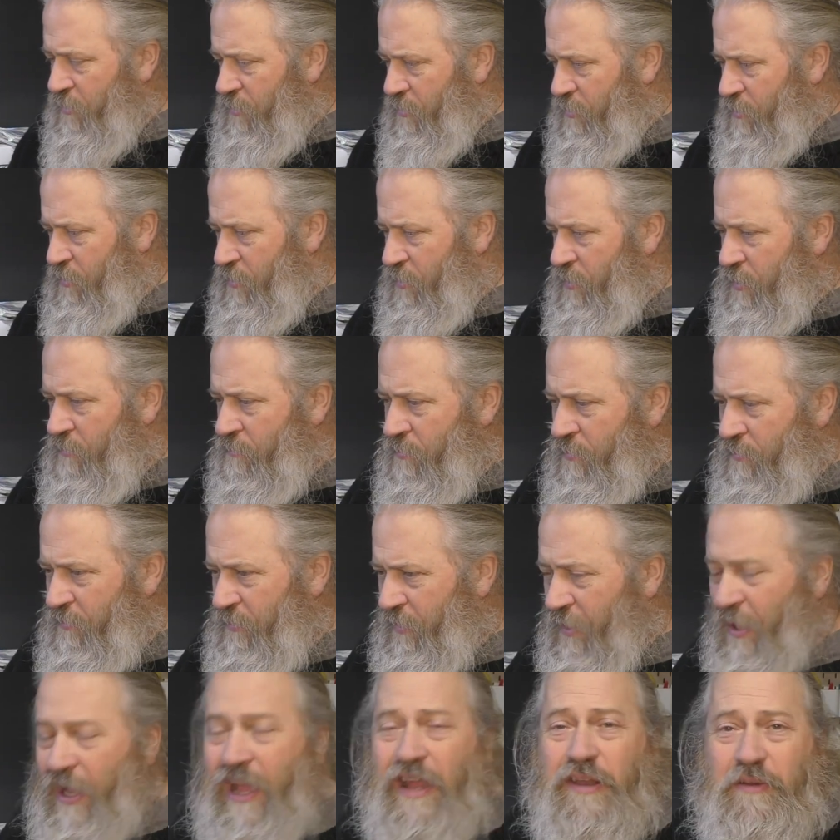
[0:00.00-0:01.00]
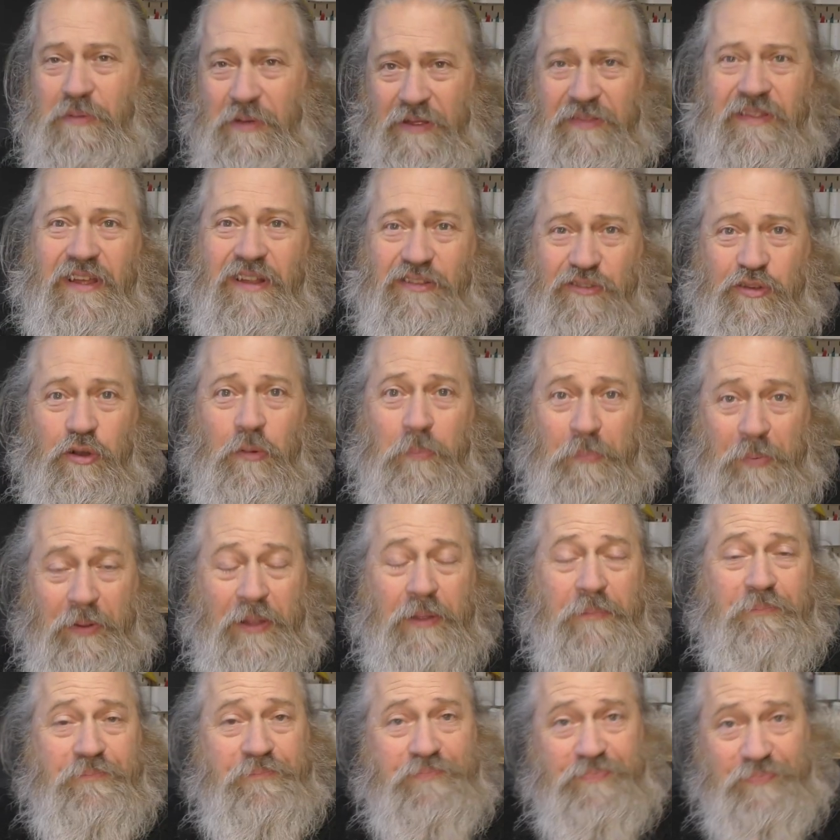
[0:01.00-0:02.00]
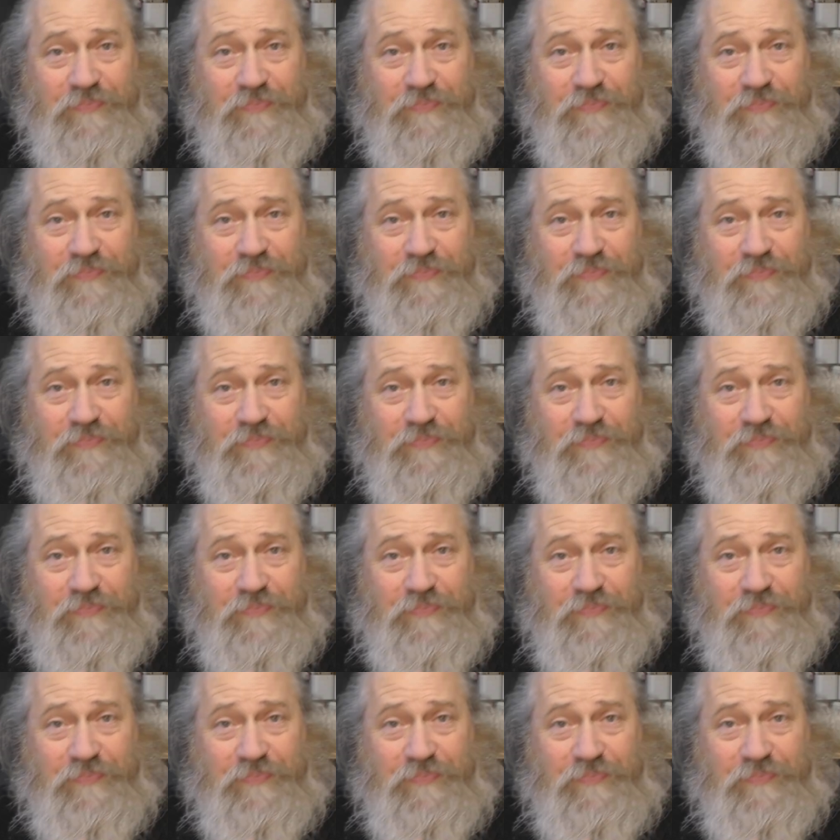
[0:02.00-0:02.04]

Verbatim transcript: Um, yeah, anyway, that top bit